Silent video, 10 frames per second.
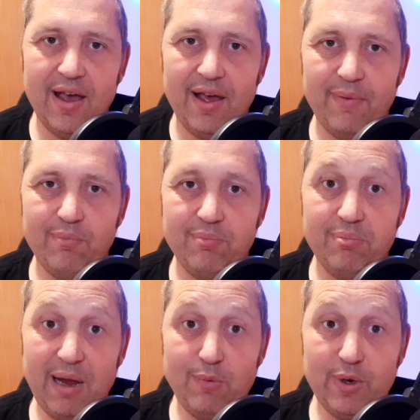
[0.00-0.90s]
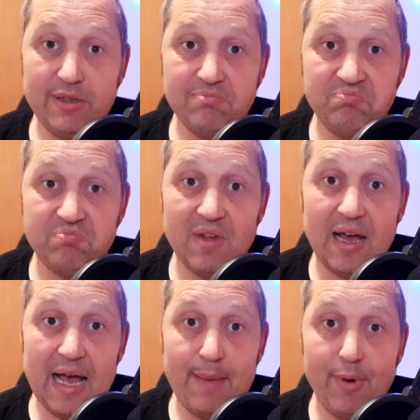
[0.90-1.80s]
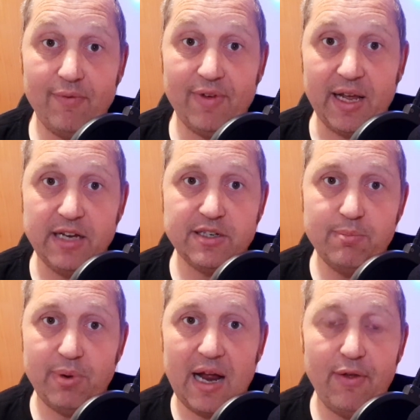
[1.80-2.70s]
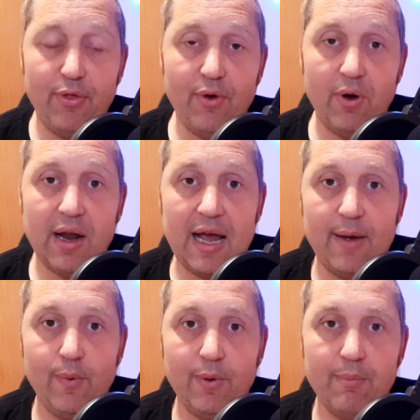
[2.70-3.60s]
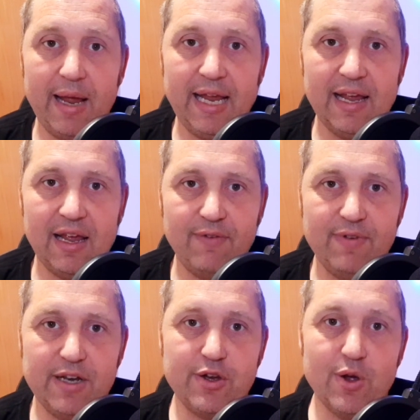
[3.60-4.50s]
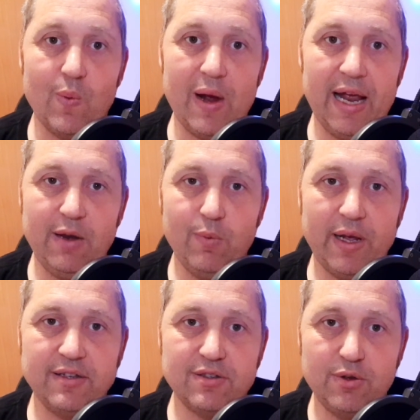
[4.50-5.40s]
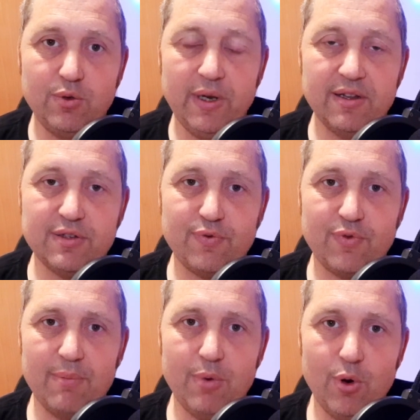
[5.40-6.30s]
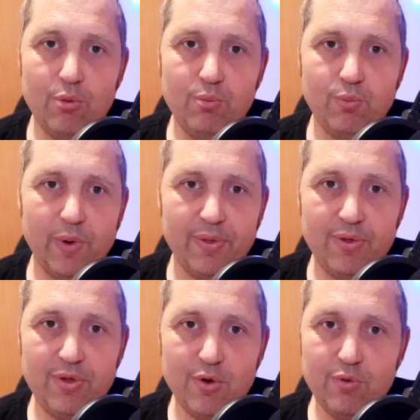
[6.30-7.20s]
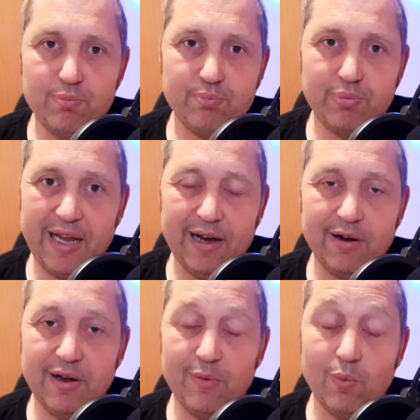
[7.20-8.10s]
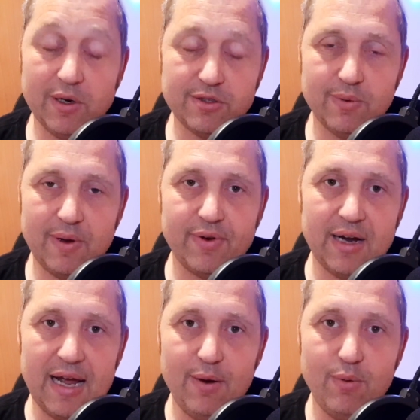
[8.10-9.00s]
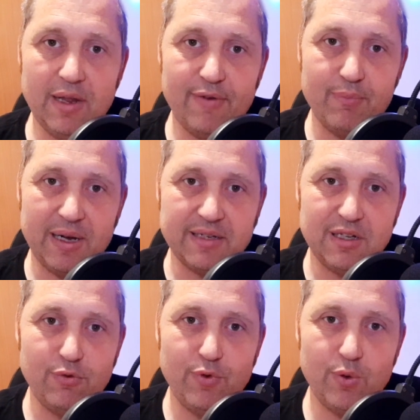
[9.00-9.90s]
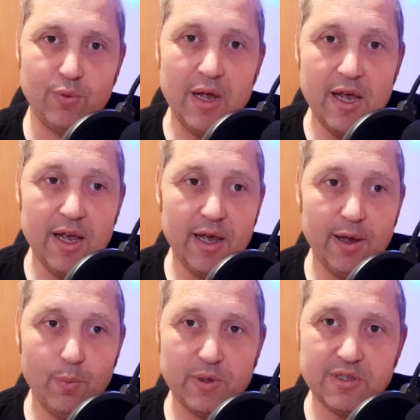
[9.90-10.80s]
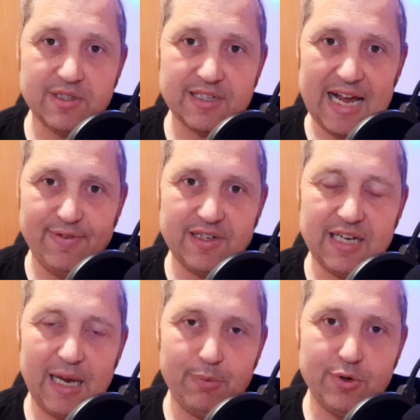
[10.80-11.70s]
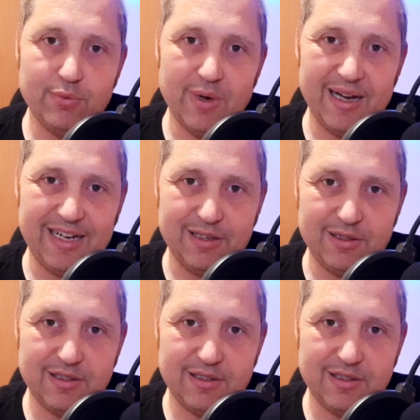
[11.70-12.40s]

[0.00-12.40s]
Um, main reason, I'm on vacation, but I thought I would make a video. Anyways, doing this from home with no gear whatsoever, I only have my cell phone, which is gaffer taped to a